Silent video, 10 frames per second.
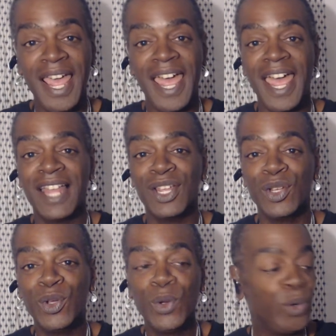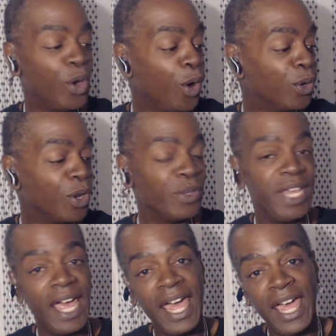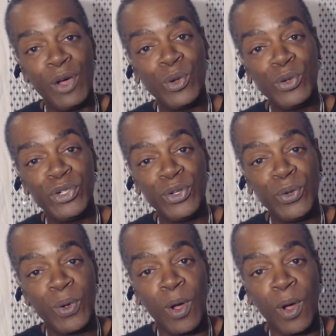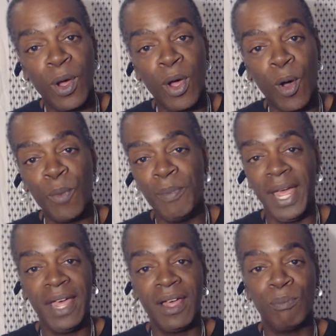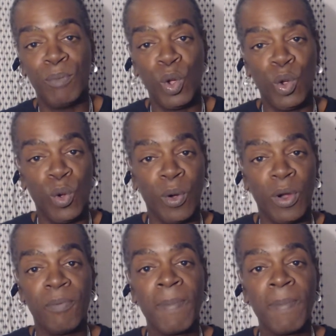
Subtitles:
Elagun Oloye Hoodoo Obeah Bokur,